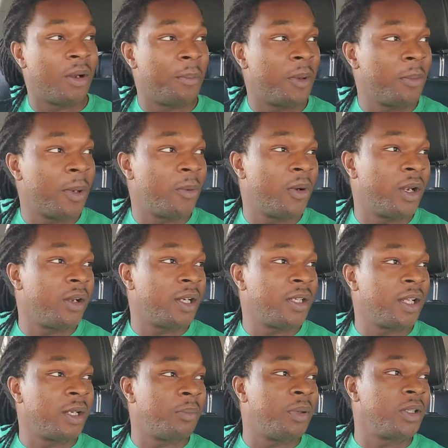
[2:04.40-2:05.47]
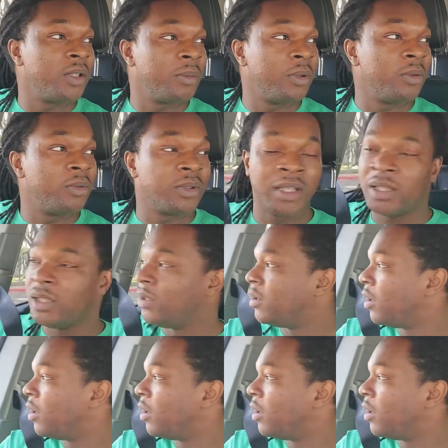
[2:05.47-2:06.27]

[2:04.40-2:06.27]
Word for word: I'm on my way right now to pick some of those things